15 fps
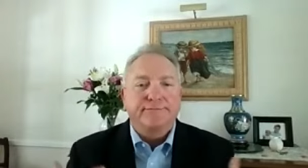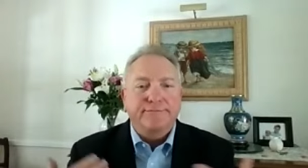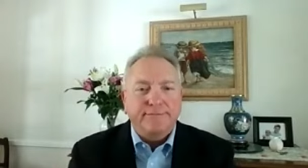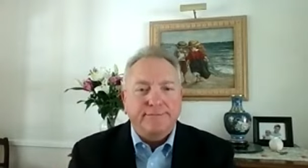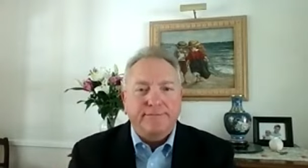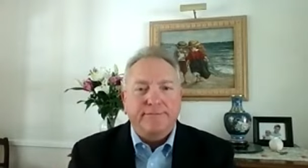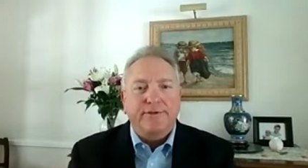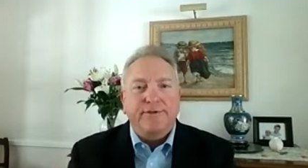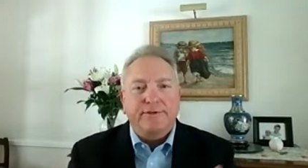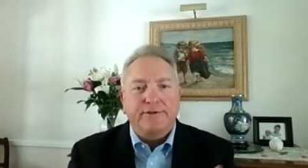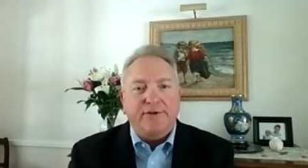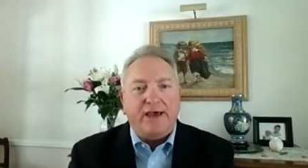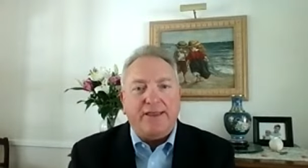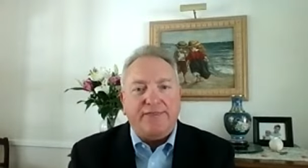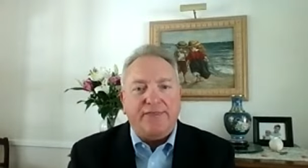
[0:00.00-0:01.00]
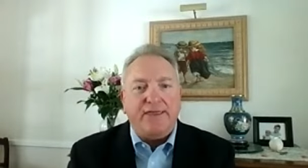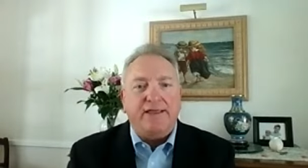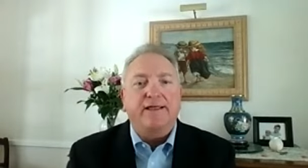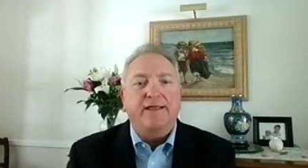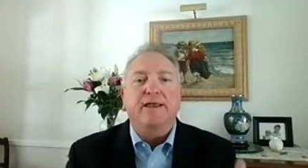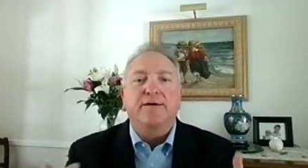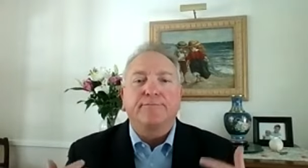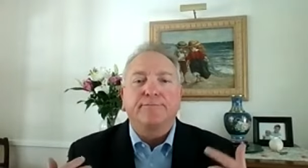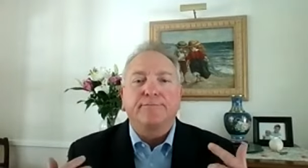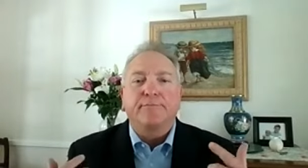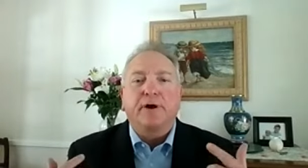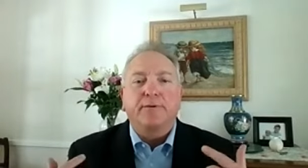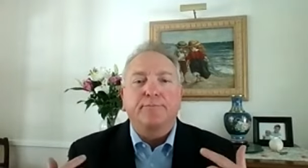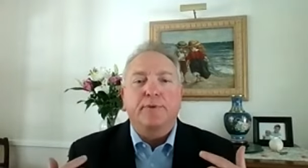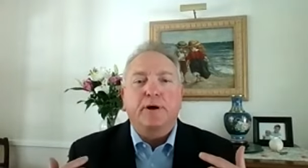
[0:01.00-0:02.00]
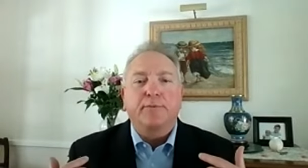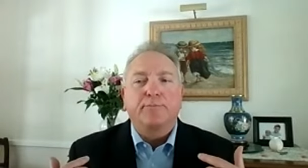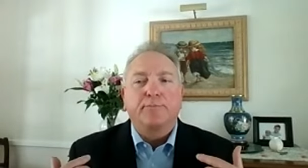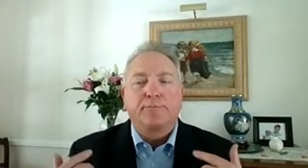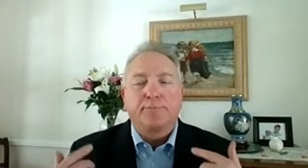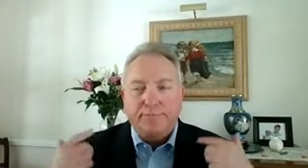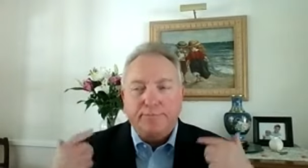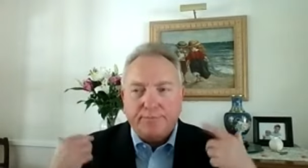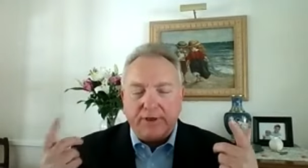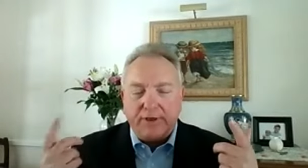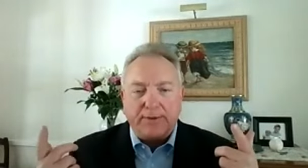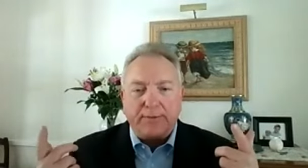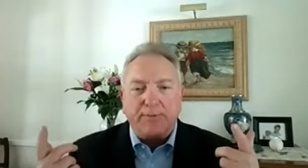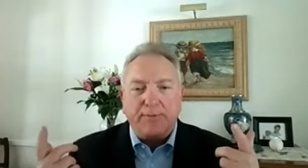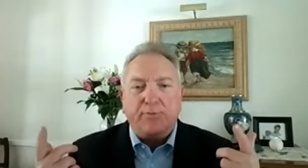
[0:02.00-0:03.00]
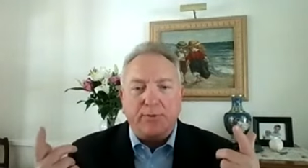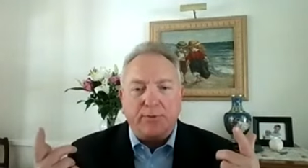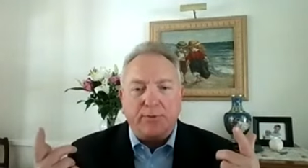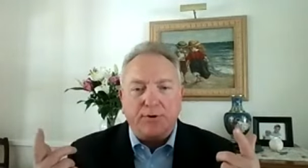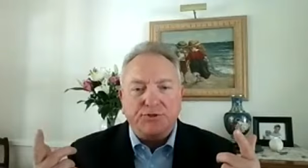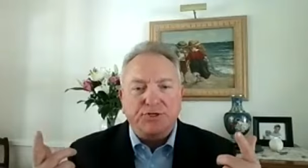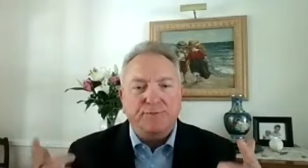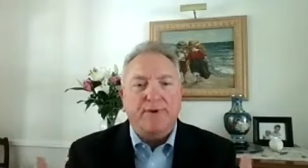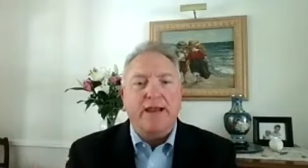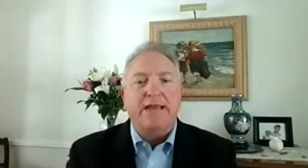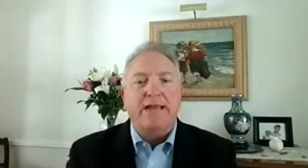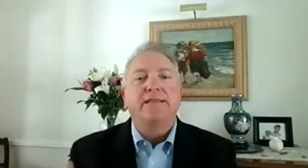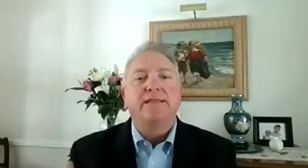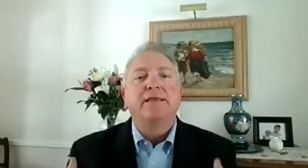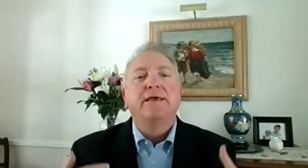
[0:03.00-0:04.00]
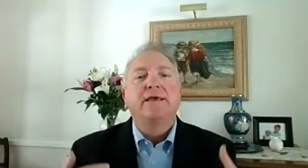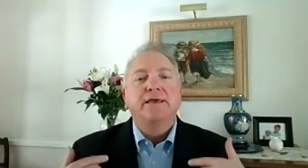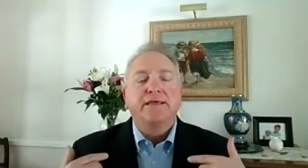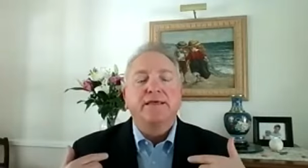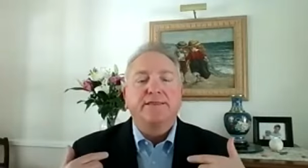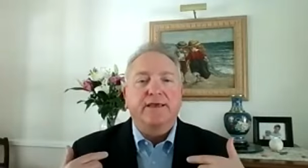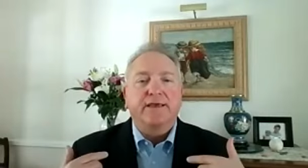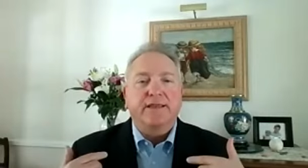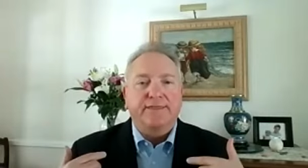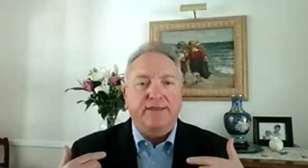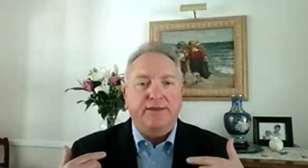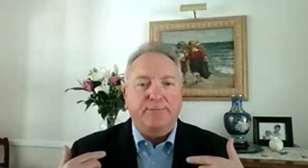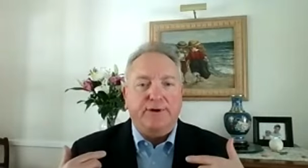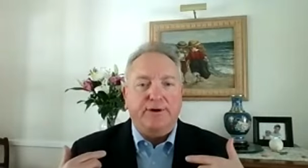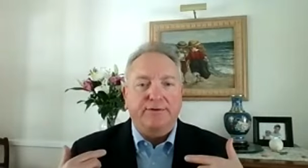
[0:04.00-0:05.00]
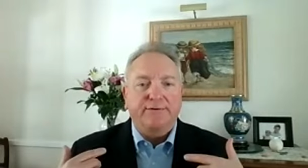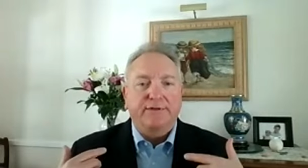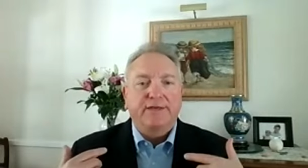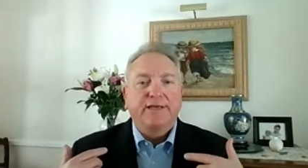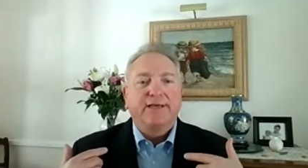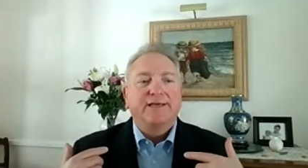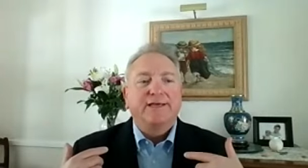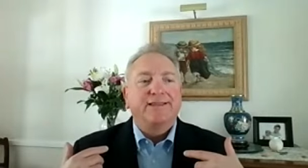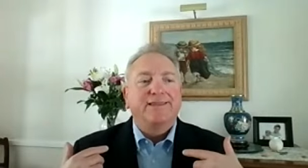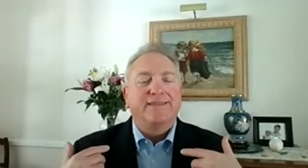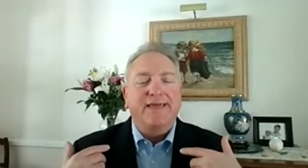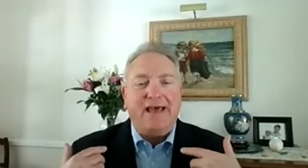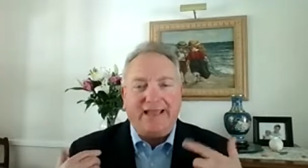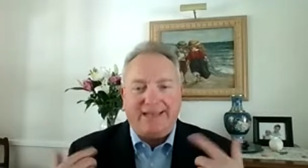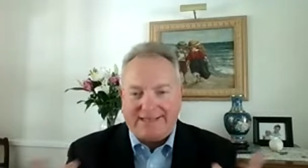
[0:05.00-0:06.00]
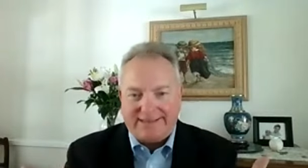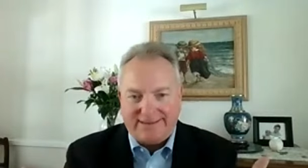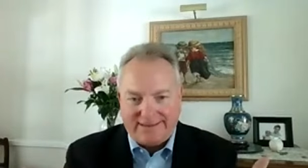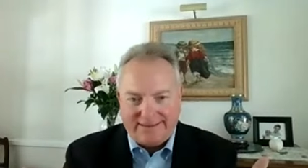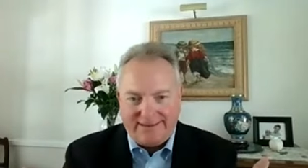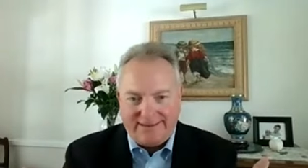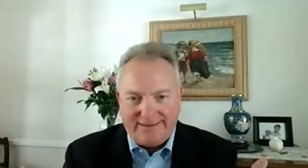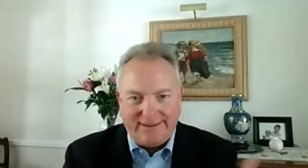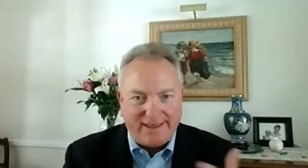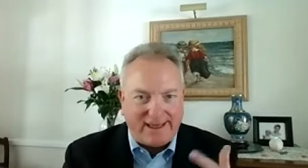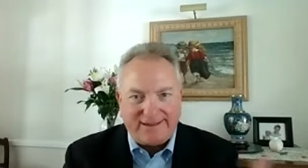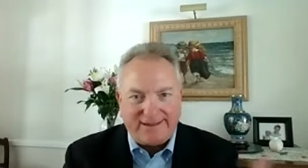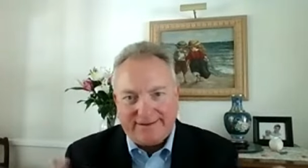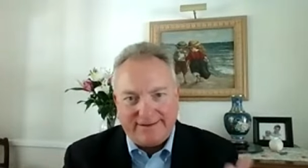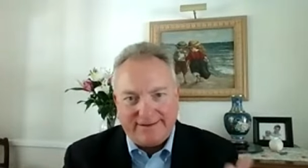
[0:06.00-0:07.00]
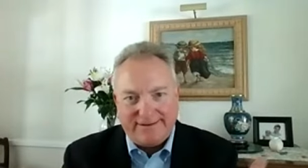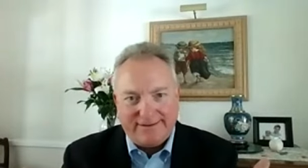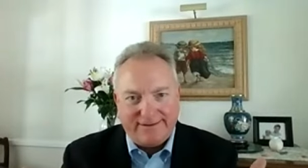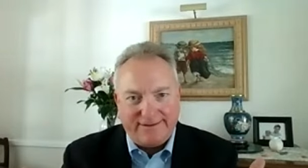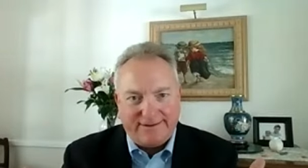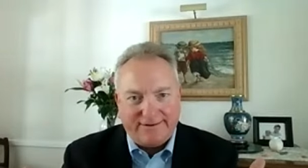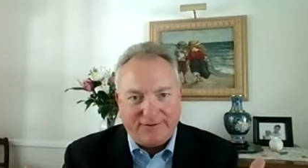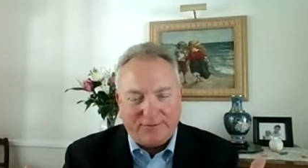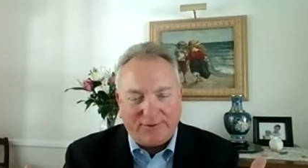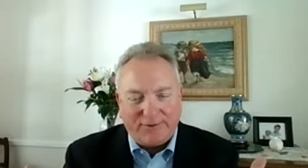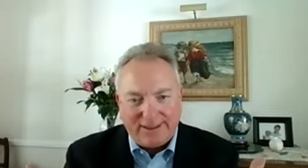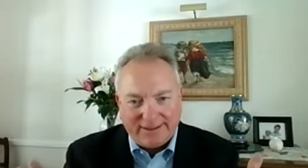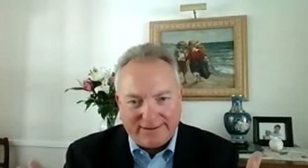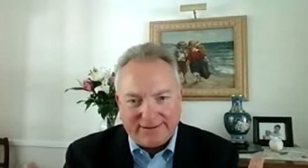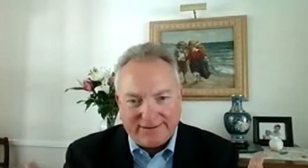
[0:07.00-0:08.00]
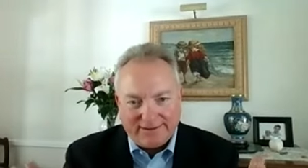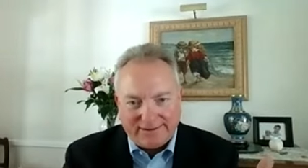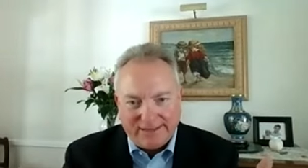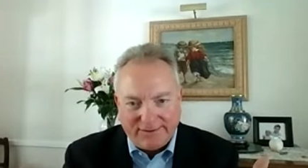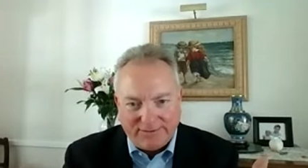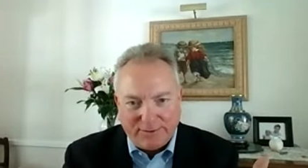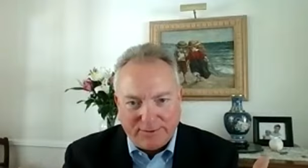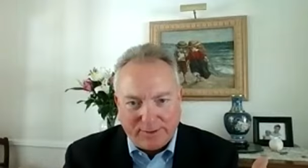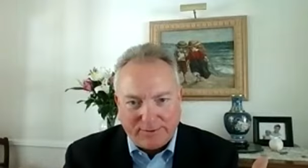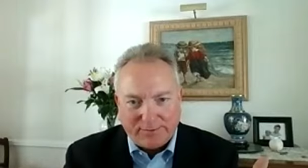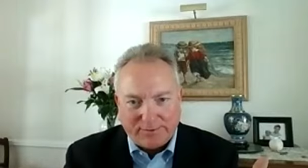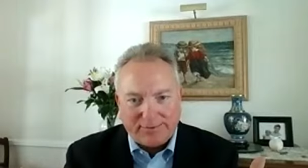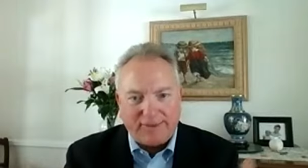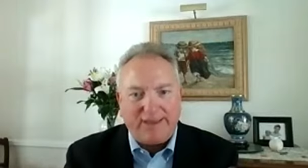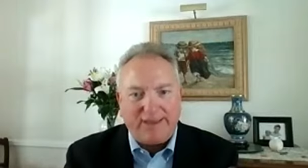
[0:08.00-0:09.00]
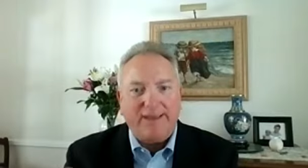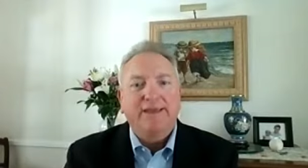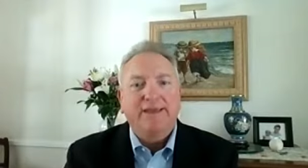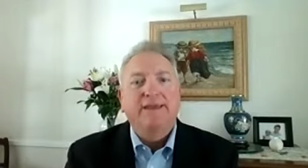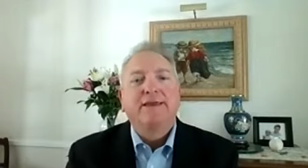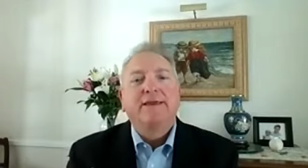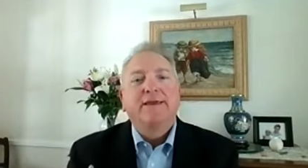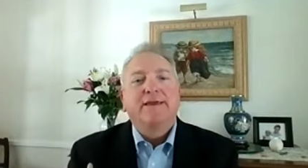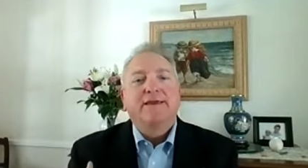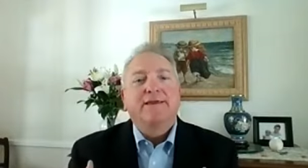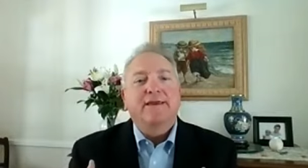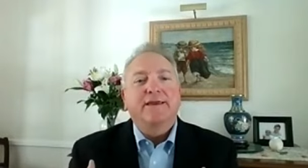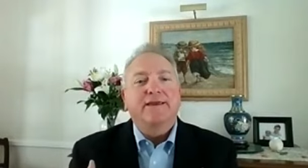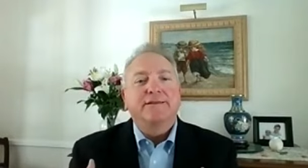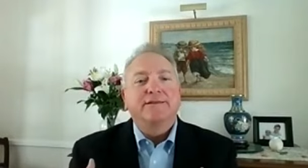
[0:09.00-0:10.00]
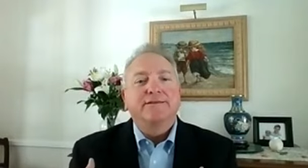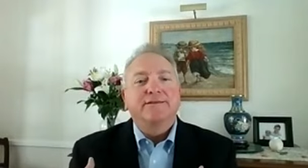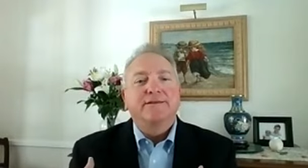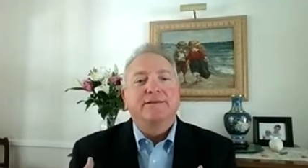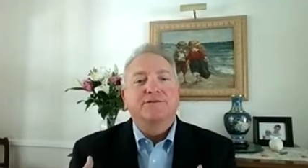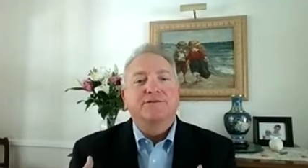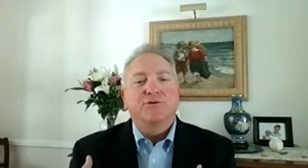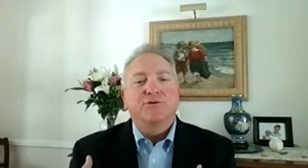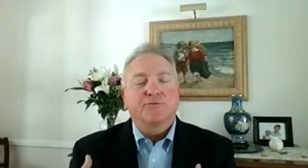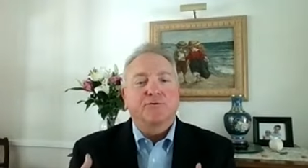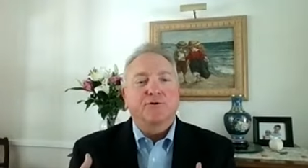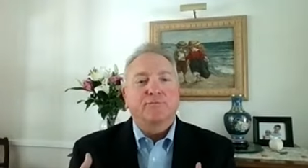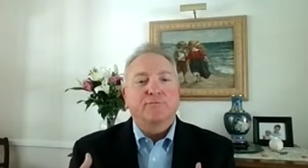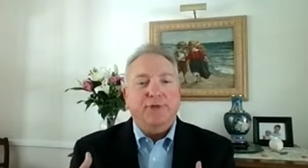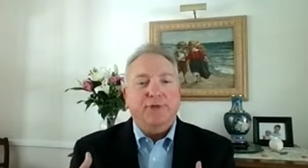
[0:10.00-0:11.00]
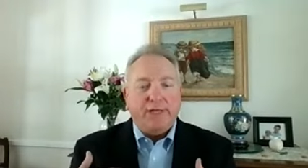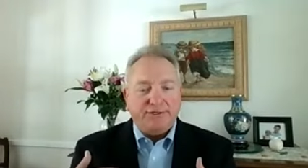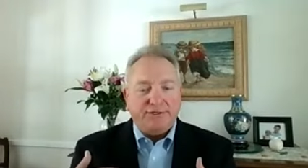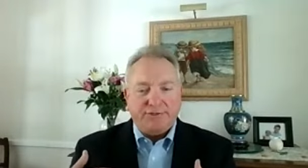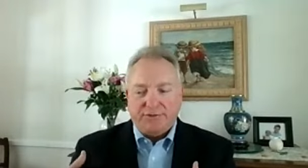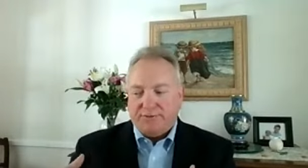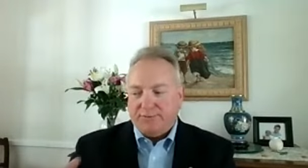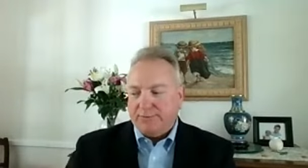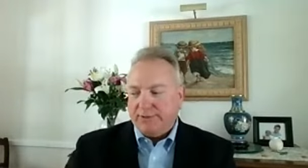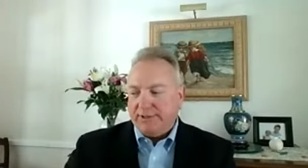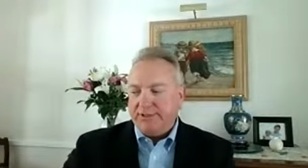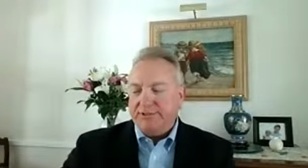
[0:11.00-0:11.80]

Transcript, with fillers: you've got to think like a, a, a you got to be promotion minded. You got to think about that that you know the way that the TV people think and, and so forth. Bless you, bless you.